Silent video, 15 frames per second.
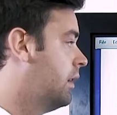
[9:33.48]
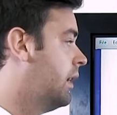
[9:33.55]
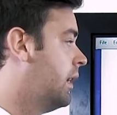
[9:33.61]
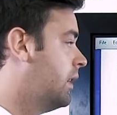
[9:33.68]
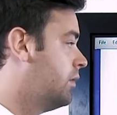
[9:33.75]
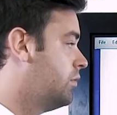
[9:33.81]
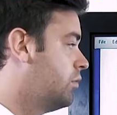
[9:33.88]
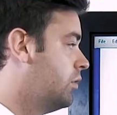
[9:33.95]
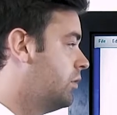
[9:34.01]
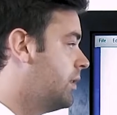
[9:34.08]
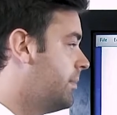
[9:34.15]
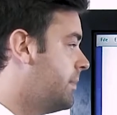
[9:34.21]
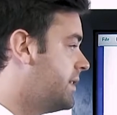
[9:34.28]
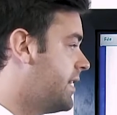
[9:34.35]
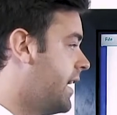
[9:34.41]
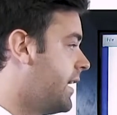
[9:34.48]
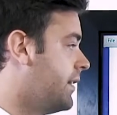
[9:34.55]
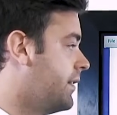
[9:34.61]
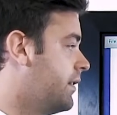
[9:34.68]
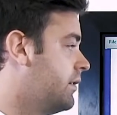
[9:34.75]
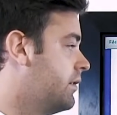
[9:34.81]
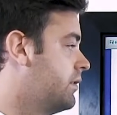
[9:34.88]
And rule number
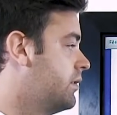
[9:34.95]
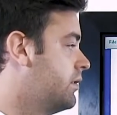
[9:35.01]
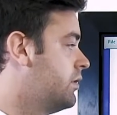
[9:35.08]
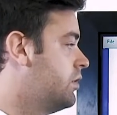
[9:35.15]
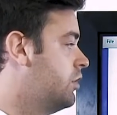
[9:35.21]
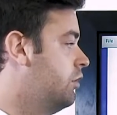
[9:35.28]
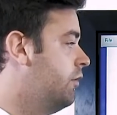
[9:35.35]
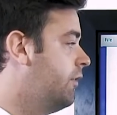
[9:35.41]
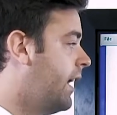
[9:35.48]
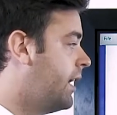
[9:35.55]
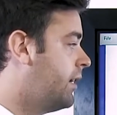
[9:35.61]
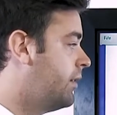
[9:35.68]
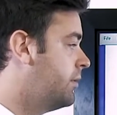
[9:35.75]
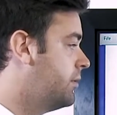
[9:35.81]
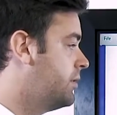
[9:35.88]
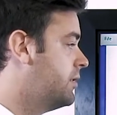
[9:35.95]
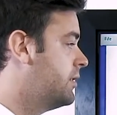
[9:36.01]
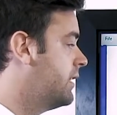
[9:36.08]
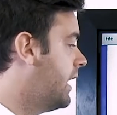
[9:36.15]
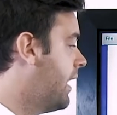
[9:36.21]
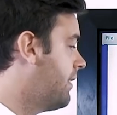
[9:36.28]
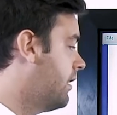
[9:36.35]
10, 2 vowels
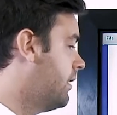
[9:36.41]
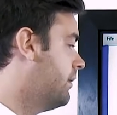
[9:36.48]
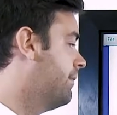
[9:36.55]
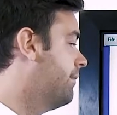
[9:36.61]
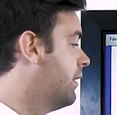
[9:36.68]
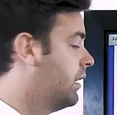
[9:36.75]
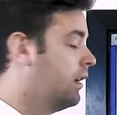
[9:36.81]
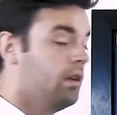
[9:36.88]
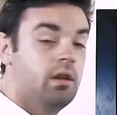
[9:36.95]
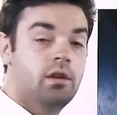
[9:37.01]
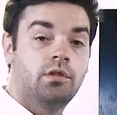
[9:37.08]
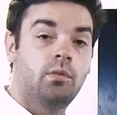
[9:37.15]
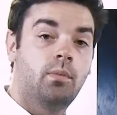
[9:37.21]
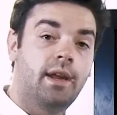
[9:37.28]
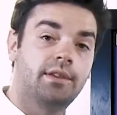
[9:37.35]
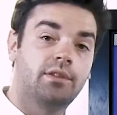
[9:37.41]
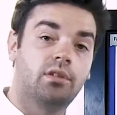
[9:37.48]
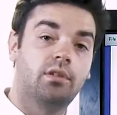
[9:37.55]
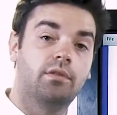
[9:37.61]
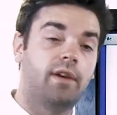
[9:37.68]
together. So when 2